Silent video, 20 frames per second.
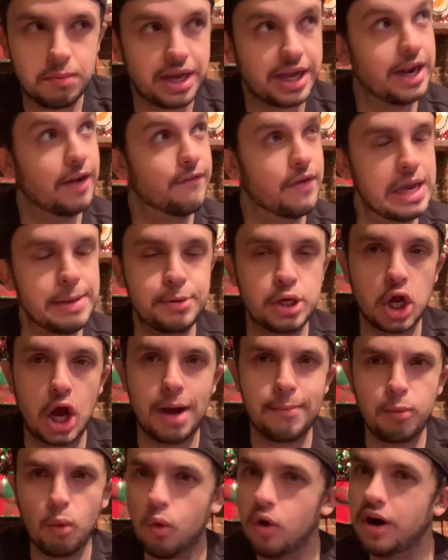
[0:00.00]
in a vape
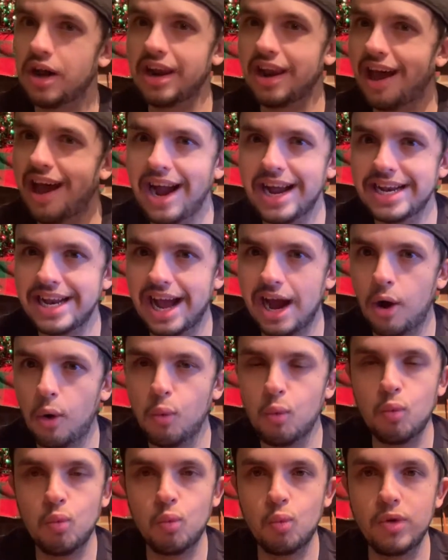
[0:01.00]
shop or online now
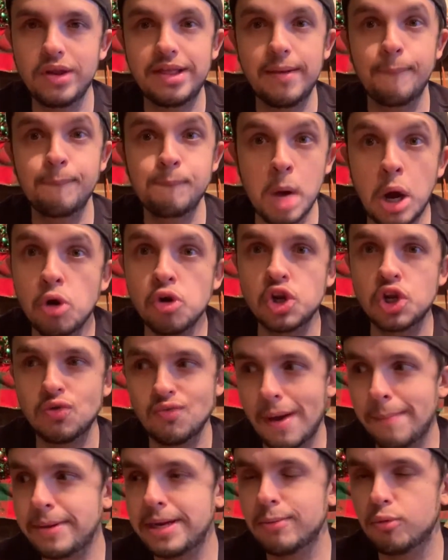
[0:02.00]
with most
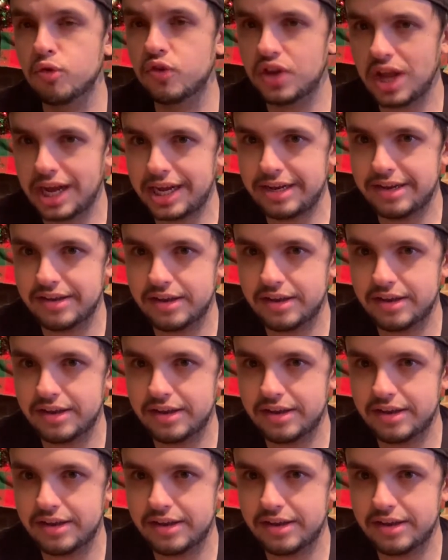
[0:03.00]
reputable sites.